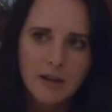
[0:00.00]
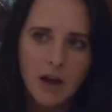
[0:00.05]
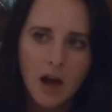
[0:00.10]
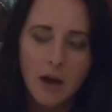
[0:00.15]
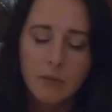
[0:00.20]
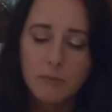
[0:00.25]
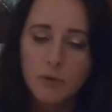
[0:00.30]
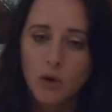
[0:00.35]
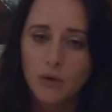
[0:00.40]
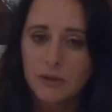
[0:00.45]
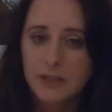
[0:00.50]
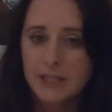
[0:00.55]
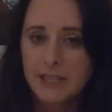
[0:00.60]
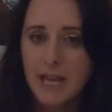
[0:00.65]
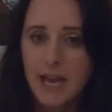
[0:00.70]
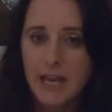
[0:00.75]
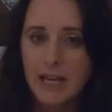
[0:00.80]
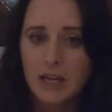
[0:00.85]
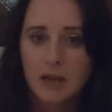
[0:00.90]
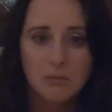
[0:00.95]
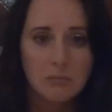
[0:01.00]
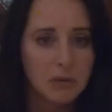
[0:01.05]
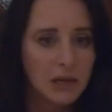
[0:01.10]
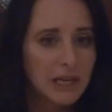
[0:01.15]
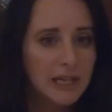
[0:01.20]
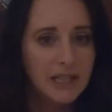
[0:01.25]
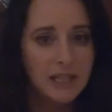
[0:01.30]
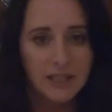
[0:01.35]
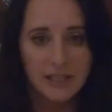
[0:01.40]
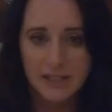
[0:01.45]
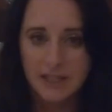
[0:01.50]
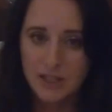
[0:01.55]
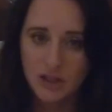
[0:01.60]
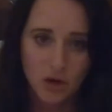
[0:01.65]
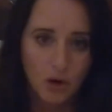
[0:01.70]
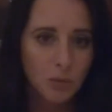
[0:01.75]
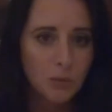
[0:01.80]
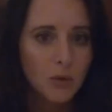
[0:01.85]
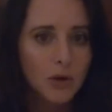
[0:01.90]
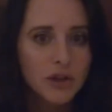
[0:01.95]
I'm not saying completely
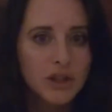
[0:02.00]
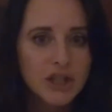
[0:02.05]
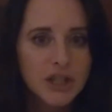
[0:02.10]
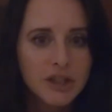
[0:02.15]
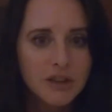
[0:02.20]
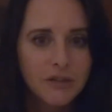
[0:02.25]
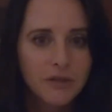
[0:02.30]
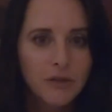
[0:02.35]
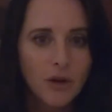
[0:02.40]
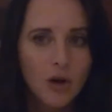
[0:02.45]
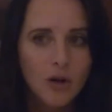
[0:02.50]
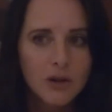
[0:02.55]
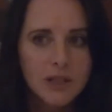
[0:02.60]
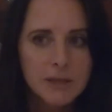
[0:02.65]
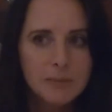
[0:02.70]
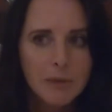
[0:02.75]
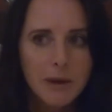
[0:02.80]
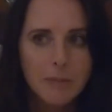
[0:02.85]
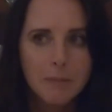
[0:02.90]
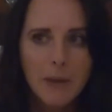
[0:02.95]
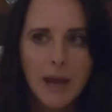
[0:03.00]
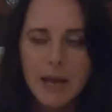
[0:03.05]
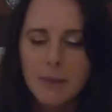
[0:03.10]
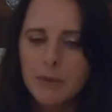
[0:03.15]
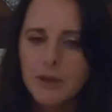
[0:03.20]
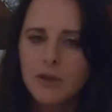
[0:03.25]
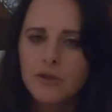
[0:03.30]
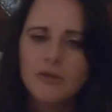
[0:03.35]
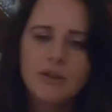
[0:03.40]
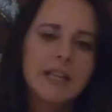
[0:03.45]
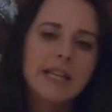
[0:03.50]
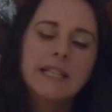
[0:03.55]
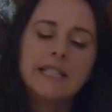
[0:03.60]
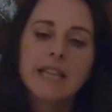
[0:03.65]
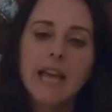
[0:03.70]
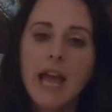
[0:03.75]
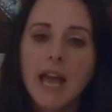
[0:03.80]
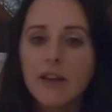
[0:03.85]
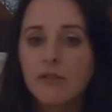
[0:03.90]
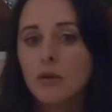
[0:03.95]
stop watching Fox, but maybe you need
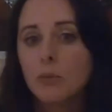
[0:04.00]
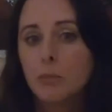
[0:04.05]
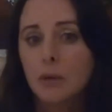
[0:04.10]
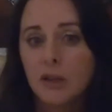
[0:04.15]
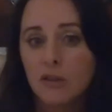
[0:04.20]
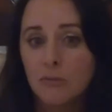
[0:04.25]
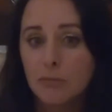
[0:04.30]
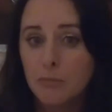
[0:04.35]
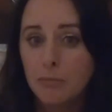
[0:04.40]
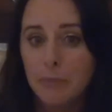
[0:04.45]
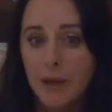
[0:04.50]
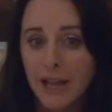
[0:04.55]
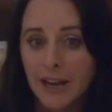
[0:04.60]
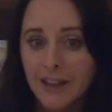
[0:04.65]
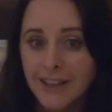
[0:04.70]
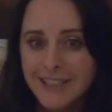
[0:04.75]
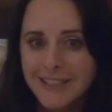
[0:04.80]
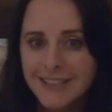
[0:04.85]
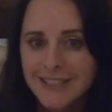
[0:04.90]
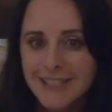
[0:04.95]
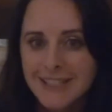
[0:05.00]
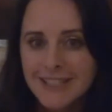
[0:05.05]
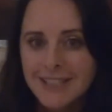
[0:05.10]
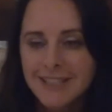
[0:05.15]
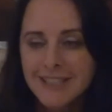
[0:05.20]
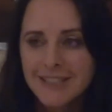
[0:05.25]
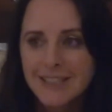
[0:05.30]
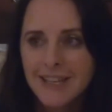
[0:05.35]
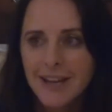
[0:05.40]
to have a bit of balance.